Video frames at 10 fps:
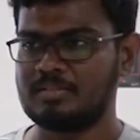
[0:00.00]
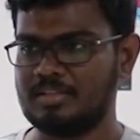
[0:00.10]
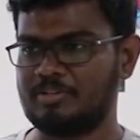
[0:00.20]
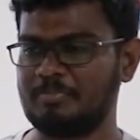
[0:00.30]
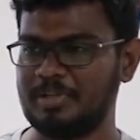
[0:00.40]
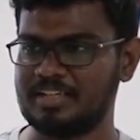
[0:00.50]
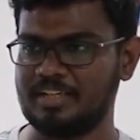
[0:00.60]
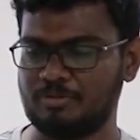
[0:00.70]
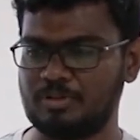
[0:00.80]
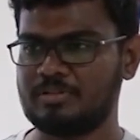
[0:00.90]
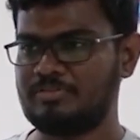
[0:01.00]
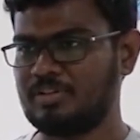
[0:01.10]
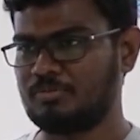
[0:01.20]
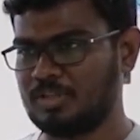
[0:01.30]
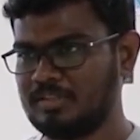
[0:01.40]
It will be a rework
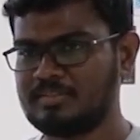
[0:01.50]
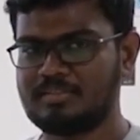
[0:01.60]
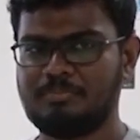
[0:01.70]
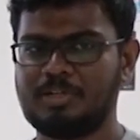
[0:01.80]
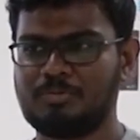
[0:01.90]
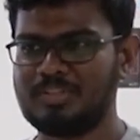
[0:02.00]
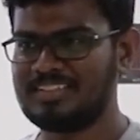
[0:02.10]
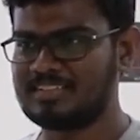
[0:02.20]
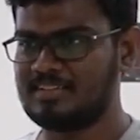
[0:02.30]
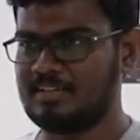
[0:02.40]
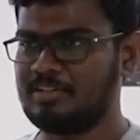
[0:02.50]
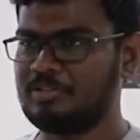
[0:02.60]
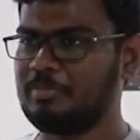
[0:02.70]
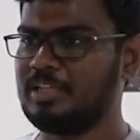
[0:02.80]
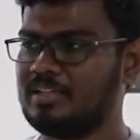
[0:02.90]
for once, but once it's done,
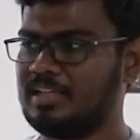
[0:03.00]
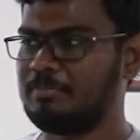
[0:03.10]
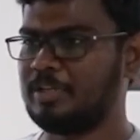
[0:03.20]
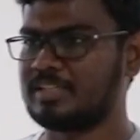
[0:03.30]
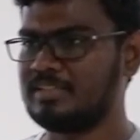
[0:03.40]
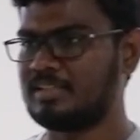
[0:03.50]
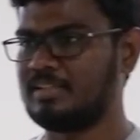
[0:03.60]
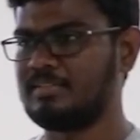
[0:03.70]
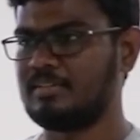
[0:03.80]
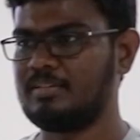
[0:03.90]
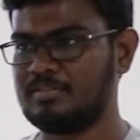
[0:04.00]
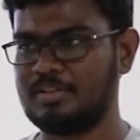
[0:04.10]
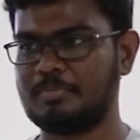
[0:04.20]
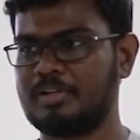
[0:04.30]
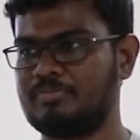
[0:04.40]
it will be an application that runs across
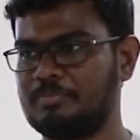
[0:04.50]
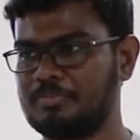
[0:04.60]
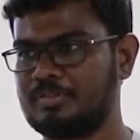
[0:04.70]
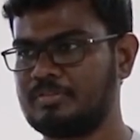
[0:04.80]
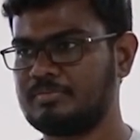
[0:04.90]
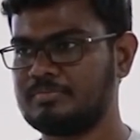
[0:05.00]
all the platforms.